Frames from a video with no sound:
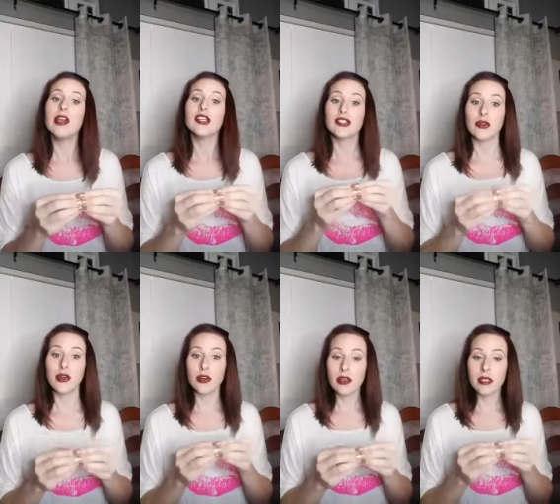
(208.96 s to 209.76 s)
So
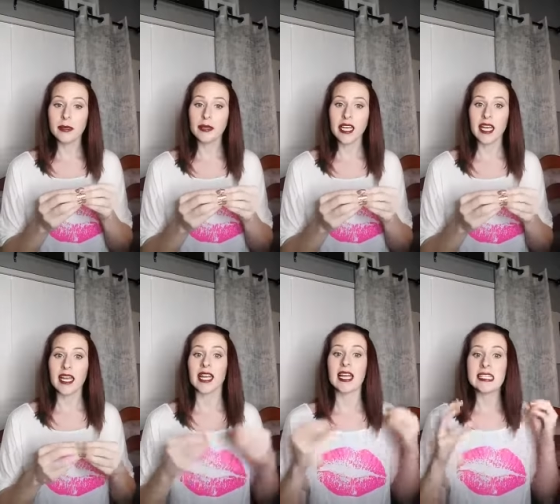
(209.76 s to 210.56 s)
you're going to be
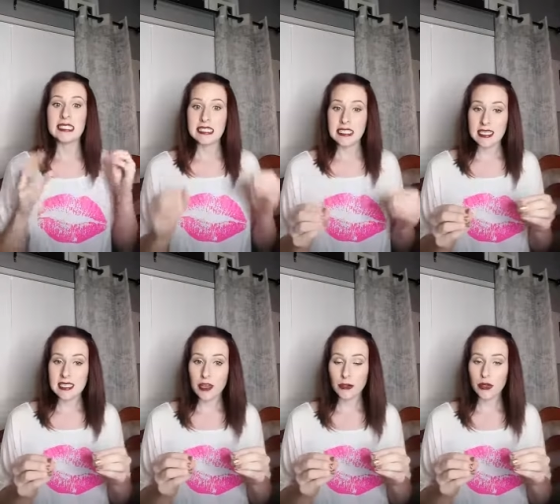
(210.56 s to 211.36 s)
getting
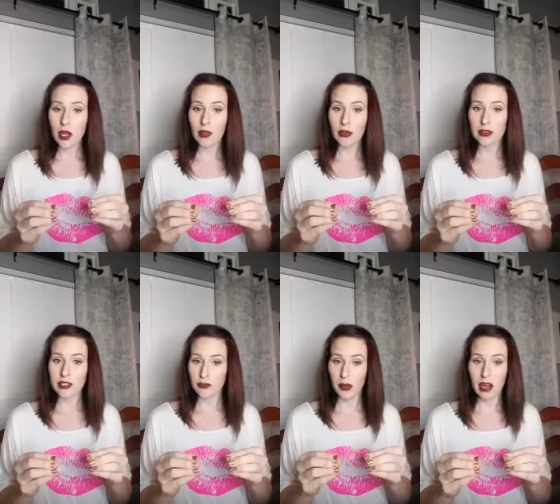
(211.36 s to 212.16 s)
$600
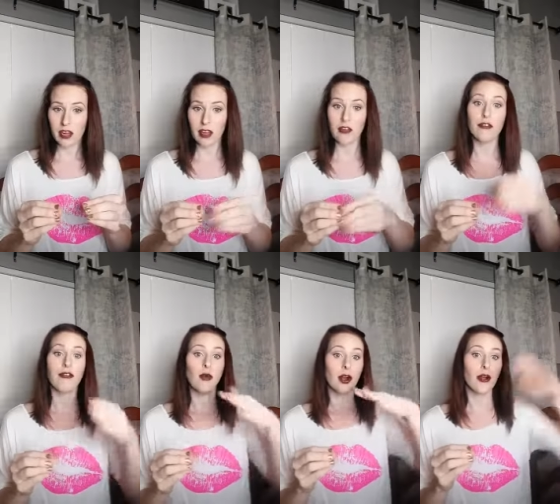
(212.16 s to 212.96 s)
of product
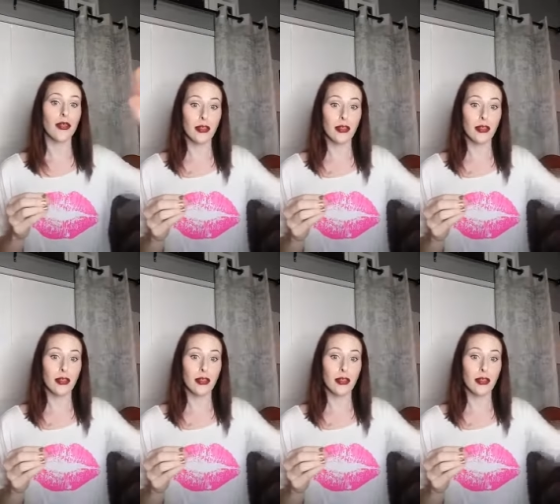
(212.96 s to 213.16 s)
for